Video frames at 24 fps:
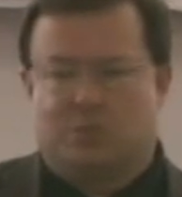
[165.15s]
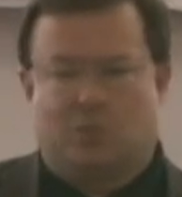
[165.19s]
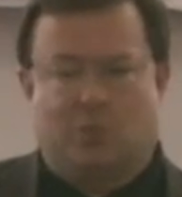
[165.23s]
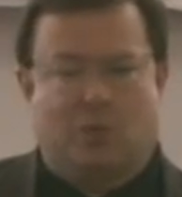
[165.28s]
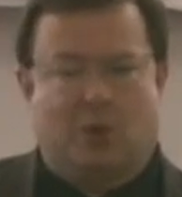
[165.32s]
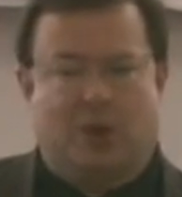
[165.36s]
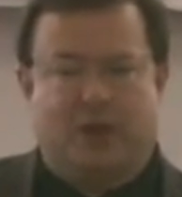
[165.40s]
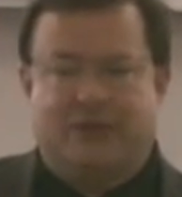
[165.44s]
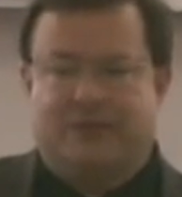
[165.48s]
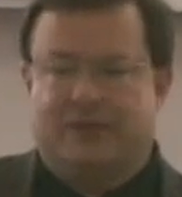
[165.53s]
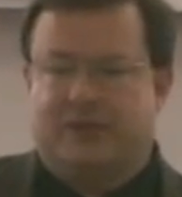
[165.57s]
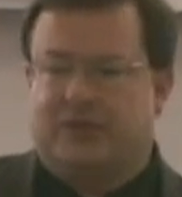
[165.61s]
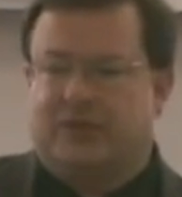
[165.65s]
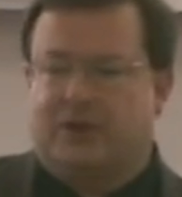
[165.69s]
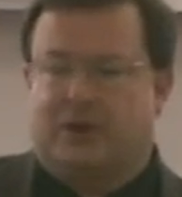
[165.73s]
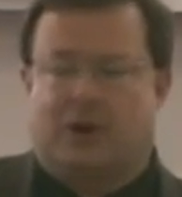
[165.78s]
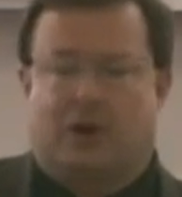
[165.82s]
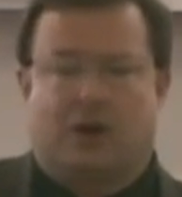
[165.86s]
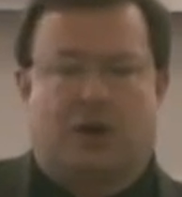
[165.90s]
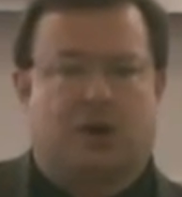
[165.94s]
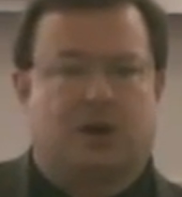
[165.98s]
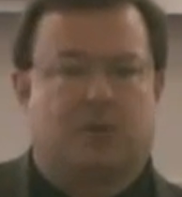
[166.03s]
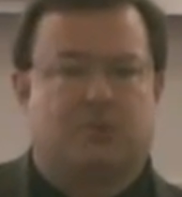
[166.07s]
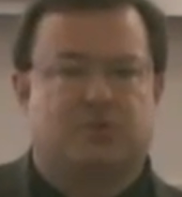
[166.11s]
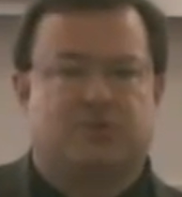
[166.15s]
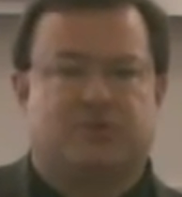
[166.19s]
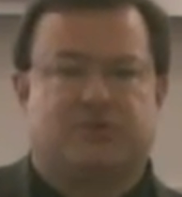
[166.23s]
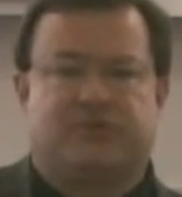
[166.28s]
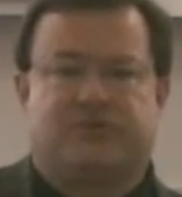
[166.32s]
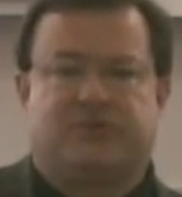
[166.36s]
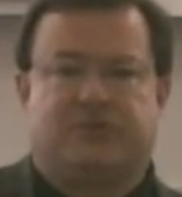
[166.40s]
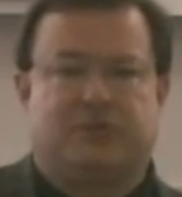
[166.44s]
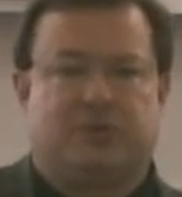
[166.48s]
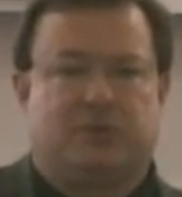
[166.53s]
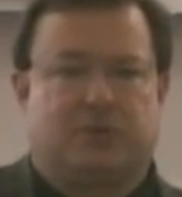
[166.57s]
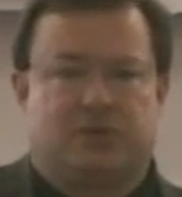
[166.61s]
waving their arms
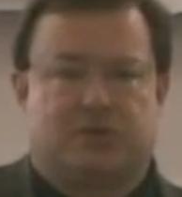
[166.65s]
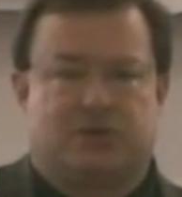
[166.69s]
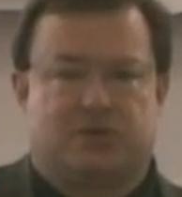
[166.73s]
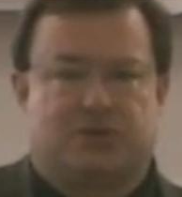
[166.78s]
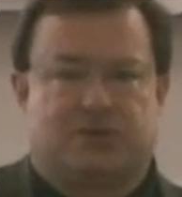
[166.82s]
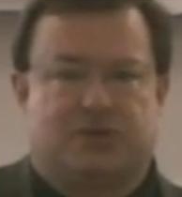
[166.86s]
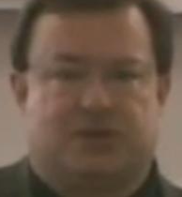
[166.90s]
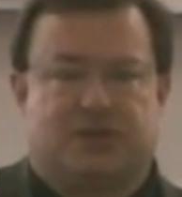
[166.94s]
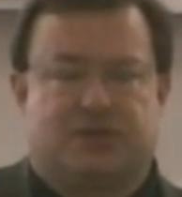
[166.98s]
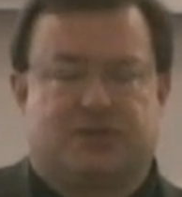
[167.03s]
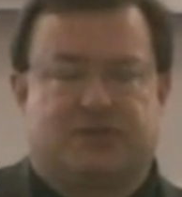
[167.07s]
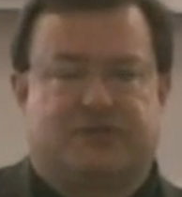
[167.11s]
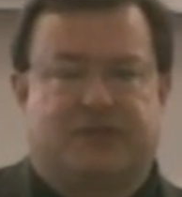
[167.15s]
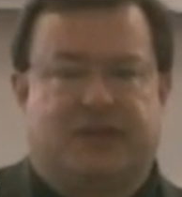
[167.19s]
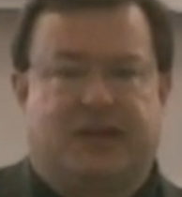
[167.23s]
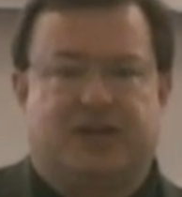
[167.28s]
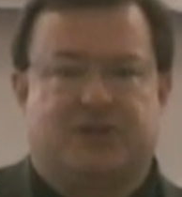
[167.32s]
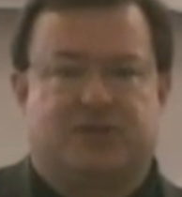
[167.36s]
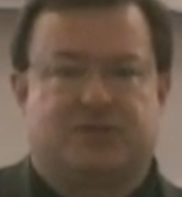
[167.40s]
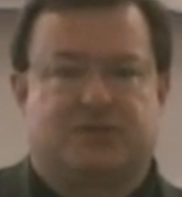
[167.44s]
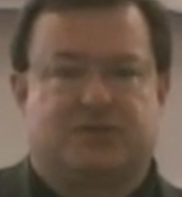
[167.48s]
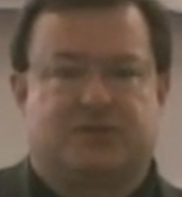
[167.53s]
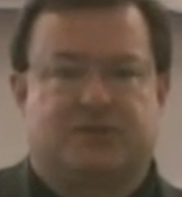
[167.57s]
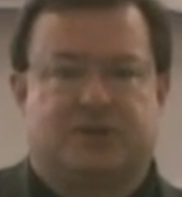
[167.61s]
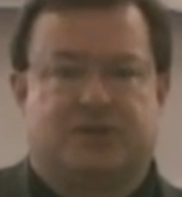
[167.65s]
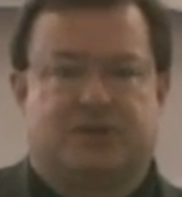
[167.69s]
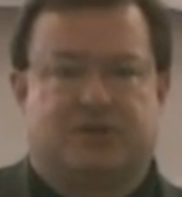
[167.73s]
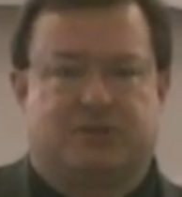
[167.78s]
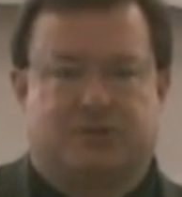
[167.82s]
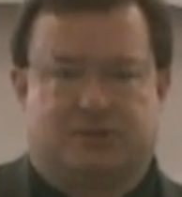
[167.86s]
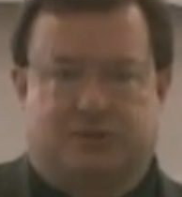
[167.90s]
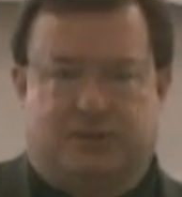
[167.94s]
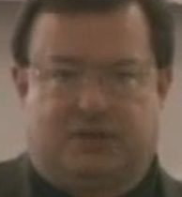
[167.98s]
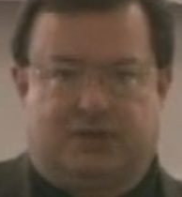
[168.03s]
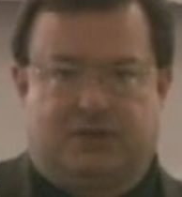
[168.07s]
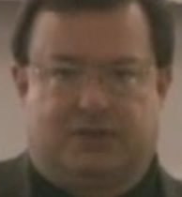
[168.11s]
furiously as fast as they
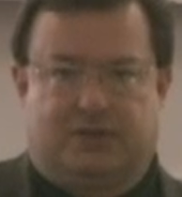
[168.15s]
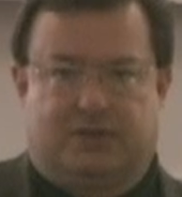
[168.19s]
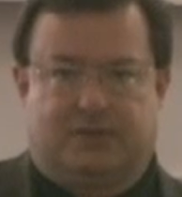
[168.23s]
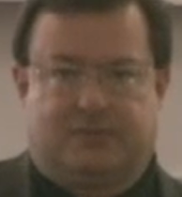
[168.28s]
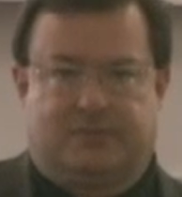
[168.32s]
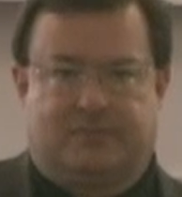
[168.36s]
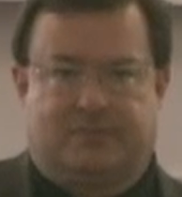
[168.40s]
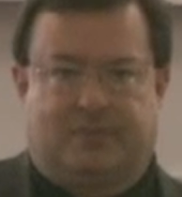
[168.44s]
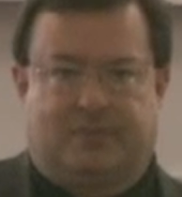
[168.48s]
could,